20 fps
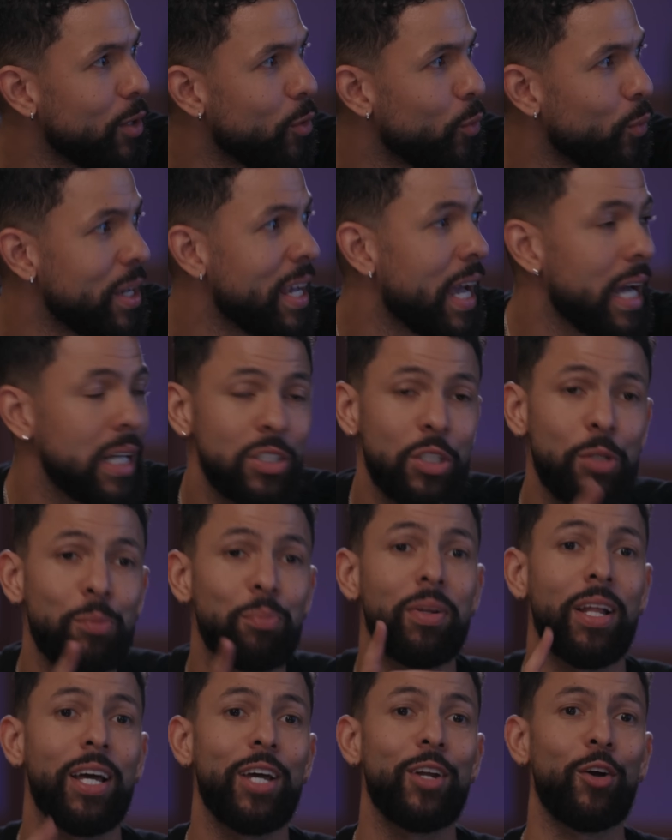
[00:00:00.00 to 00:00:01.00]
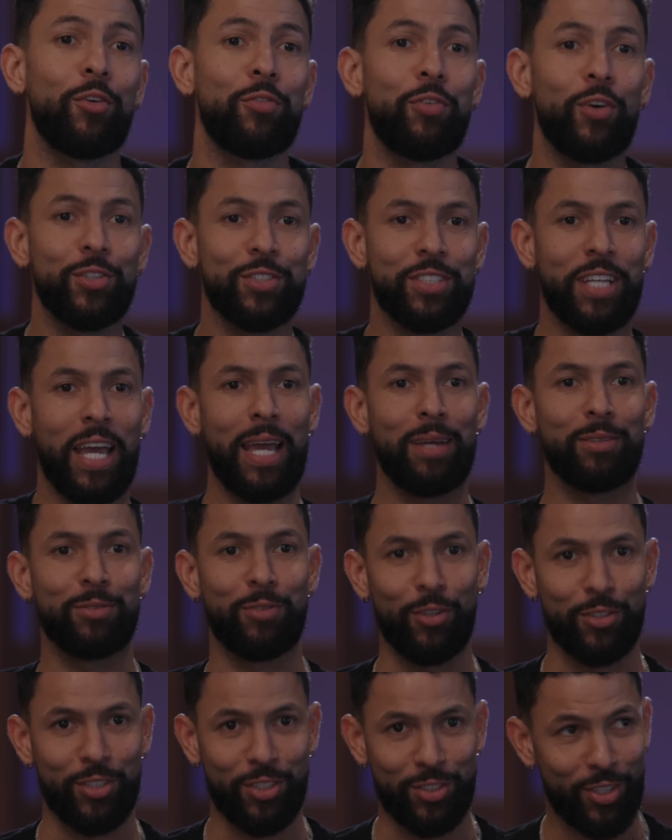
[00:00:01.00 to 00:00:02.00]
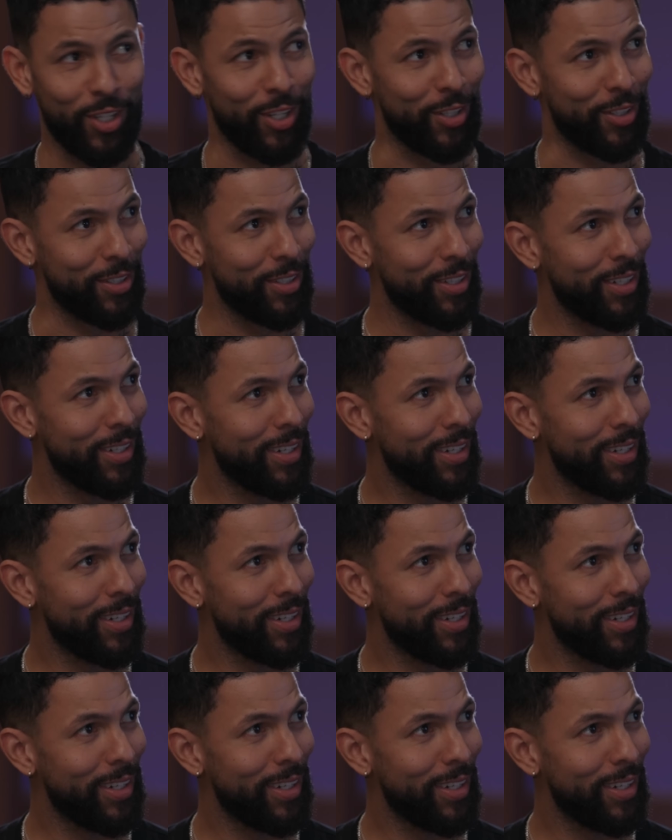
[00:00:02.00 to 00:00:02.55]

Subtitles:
We actually played our first games versus each other.